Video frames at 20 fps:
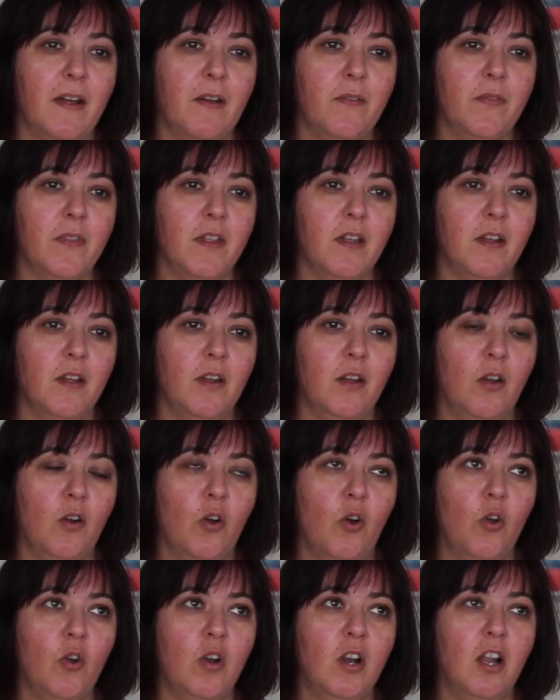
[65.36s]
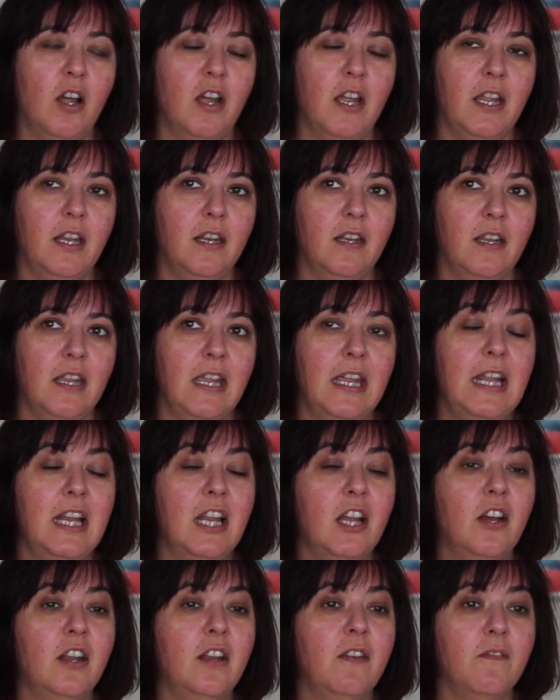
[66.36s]
And the online
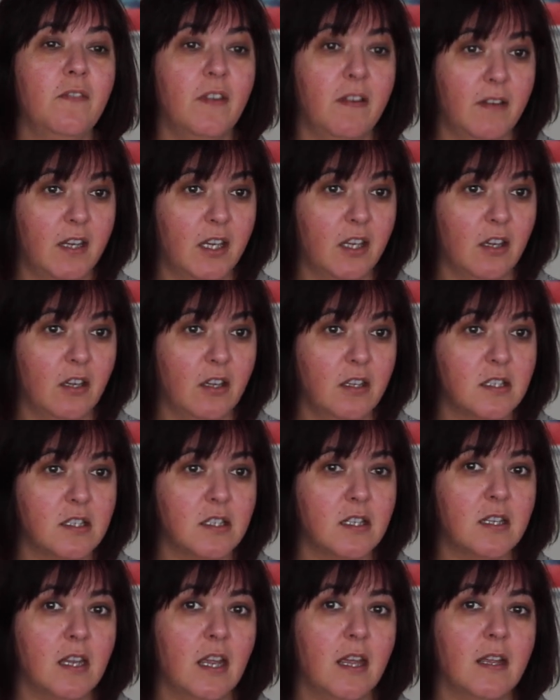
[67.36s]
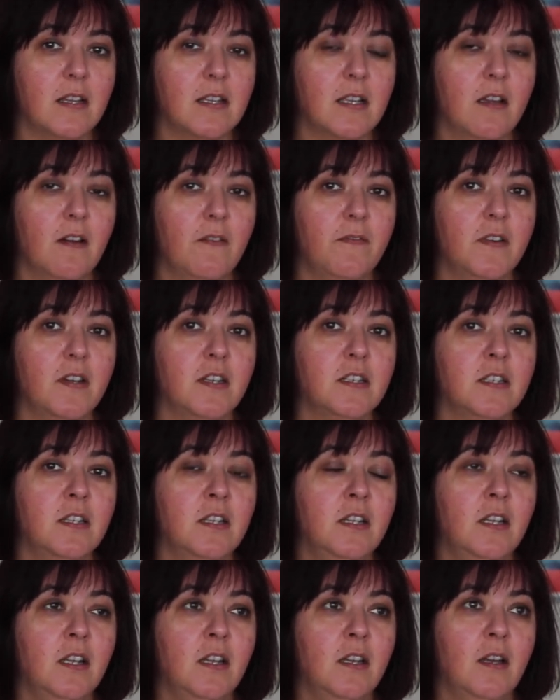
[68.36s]
e-learning, very good. It covered
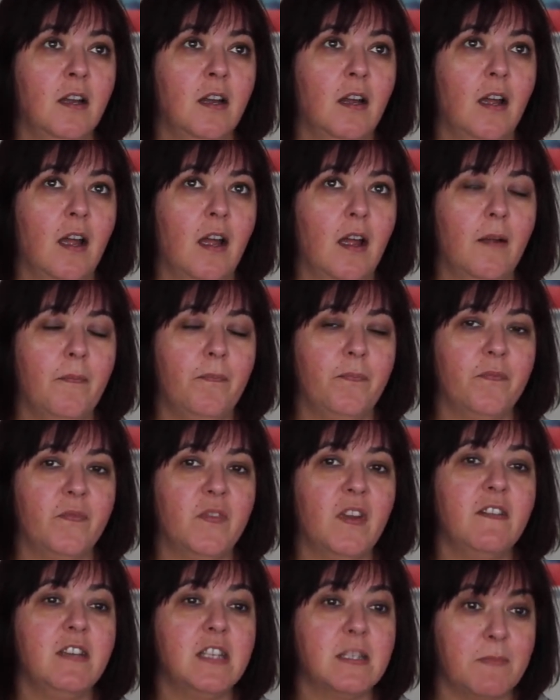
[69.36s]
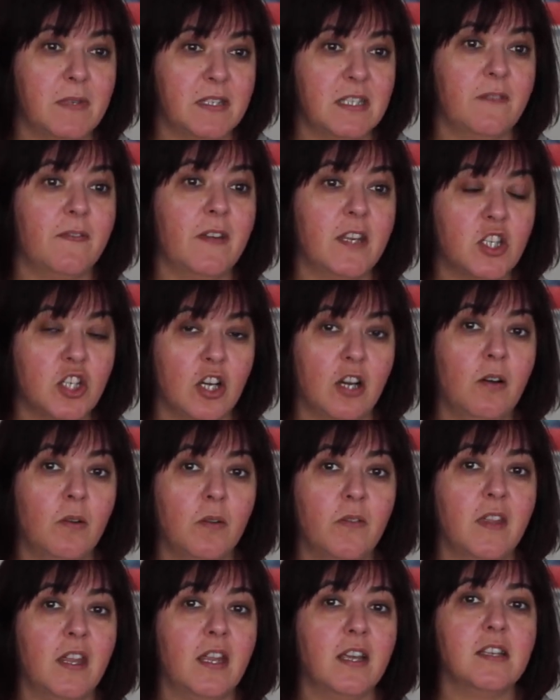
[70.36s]
very specific
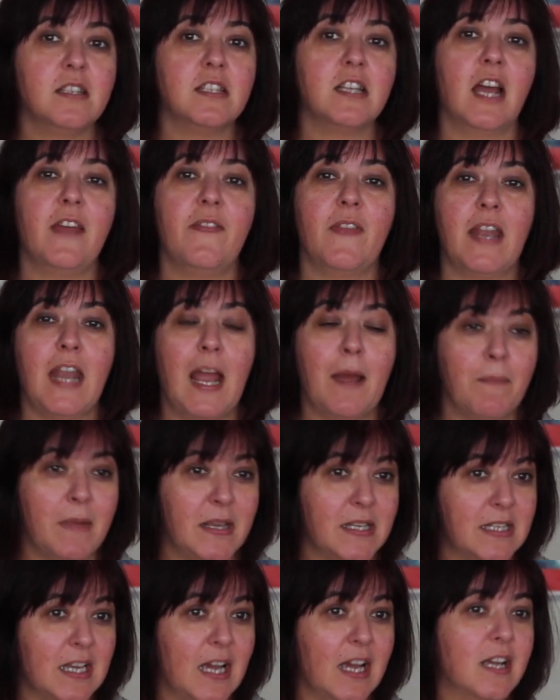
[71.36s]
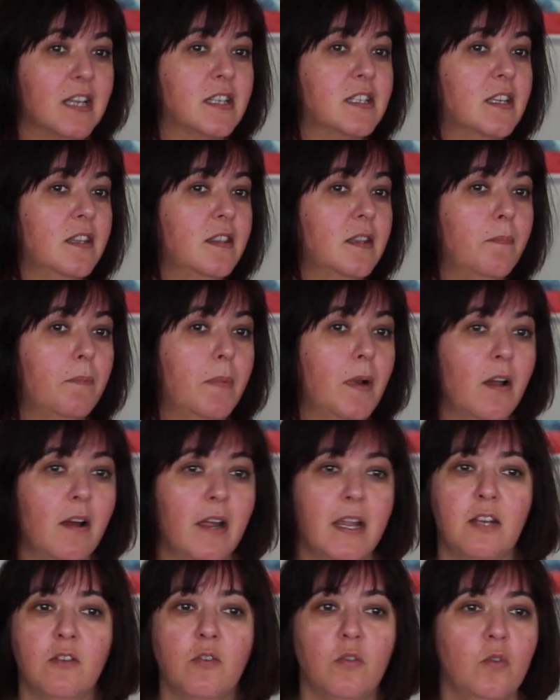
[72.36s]
child things, like the nappy sacks and the
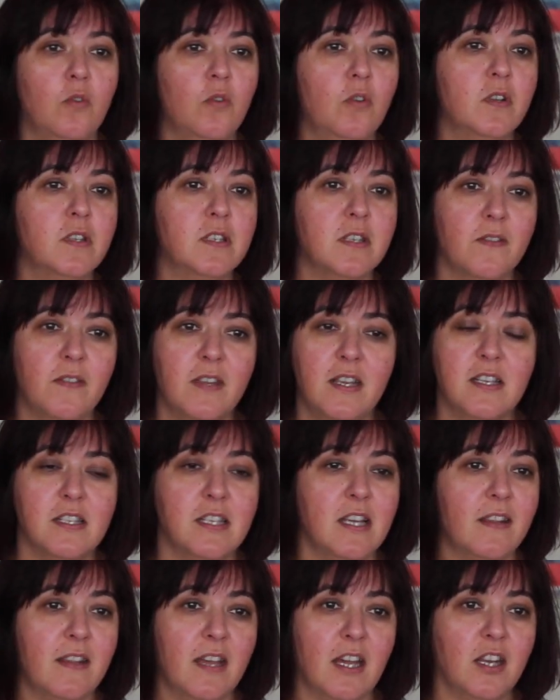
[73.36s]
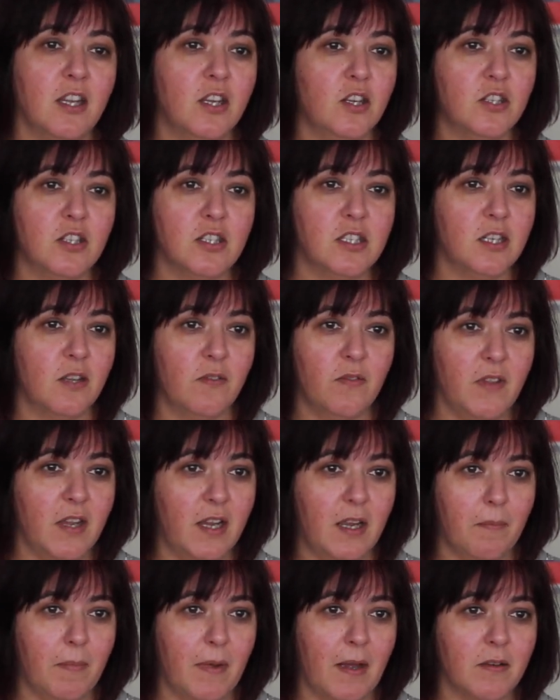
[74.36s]
blind cords and things like that you just don't
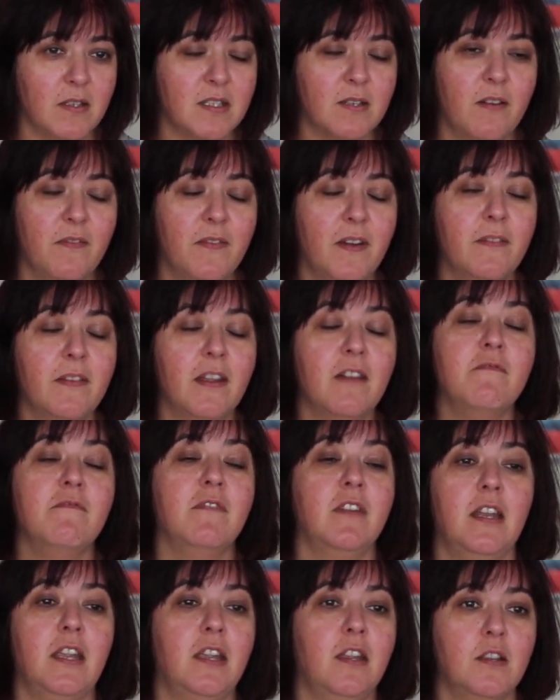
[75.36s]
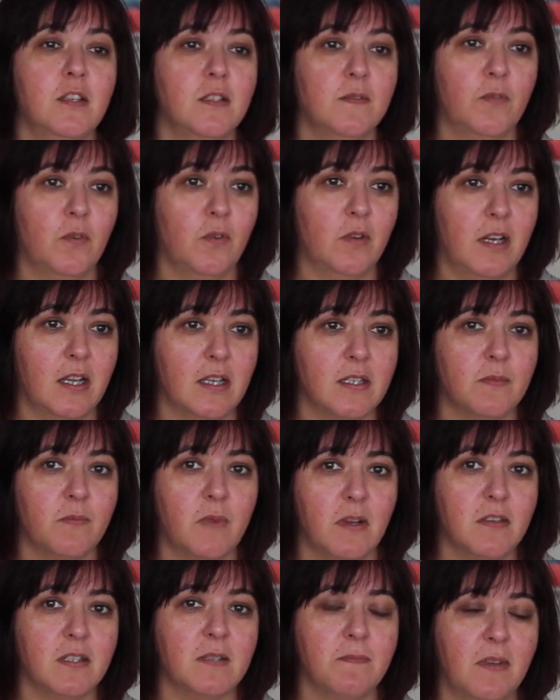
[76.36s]
think about. So I found that really useful, and that's
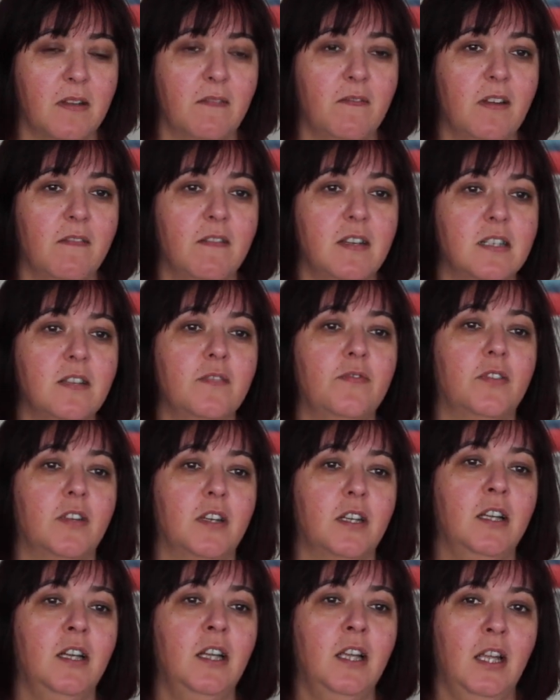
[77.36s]
where it's been very different.